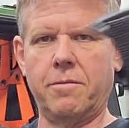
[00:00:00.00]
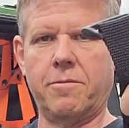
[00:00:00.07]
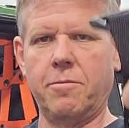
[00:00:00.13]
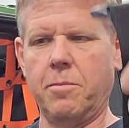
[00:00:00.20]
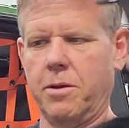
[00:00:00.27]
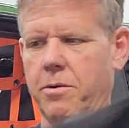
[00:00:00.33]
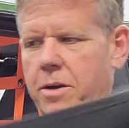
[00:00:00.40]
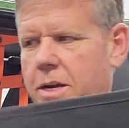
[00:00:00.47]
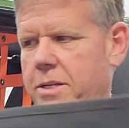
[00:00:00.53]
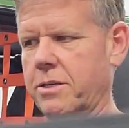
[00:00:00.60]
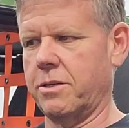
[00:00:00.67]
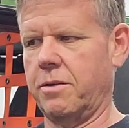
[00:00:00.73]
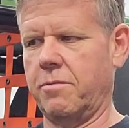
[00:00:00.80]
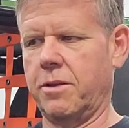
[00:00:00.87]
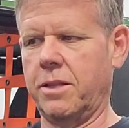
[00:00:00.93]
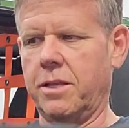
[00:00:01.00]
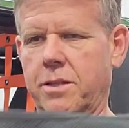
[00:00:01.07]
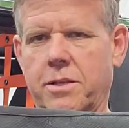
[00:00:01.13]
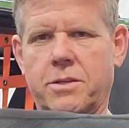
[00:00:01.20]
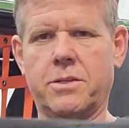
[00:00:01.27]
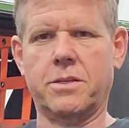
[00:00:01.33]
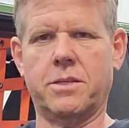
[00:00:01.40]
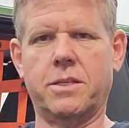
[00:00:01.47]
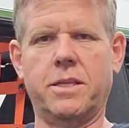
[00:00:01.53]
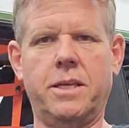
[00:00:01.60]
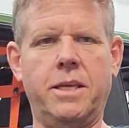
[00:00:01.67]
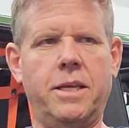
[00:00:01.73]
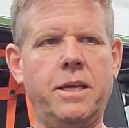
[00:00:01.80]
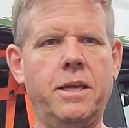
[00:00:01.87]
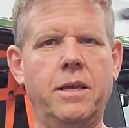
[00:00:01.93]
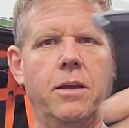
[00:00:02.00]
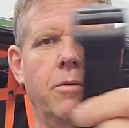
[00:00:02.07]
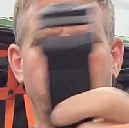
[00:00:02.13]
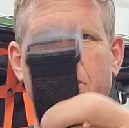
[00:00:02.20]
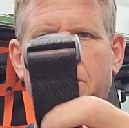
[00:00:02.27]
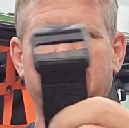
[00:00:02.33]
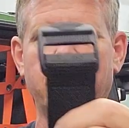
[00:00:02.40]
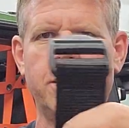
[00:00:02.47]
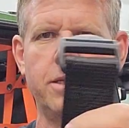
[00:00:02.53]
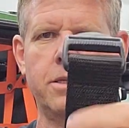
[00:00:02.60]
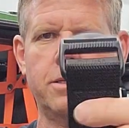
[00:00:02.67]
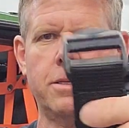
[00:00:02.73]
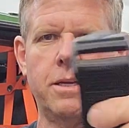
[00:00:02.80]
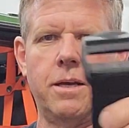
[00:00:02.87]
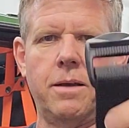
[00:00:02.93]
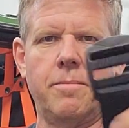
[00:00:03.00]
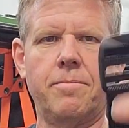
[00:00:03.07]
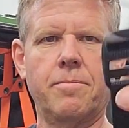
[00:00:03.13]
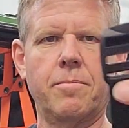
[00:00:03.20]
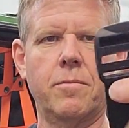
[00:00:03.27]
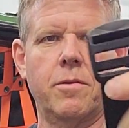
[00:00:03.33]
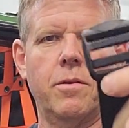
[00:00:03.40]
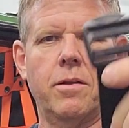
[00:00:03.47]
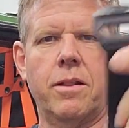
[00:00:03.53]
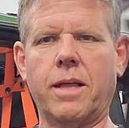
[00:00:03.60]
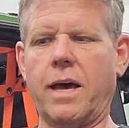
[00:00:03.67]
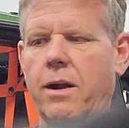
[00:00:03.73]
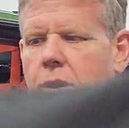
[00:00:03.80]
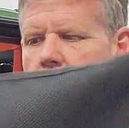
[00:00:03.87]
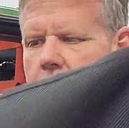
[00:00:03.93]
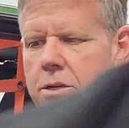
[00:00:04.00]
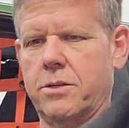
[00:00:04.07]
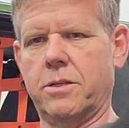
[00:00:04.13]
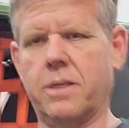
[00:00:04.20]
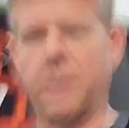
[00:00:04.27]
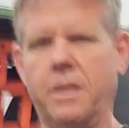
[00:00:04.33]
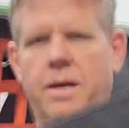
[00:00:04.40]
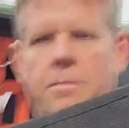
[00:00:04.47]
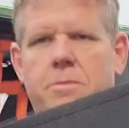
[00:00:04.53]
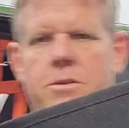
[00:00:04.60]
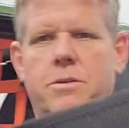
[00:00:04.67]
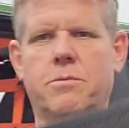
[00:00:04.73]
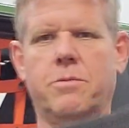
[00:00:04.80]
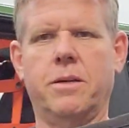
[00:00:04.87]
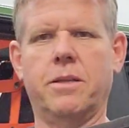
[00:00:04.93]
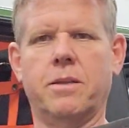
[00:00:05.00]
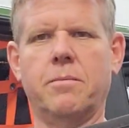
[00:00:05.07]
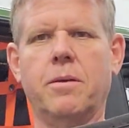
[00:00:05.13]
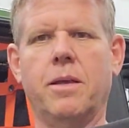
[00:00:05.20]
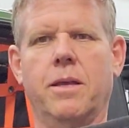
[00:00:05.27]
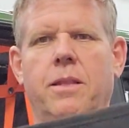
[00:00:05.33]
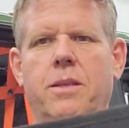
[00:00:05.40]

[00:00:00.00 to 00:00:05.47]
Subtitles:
familiarize yourself with it. This is where you see these ladder locks sticking up. There's 3 of them.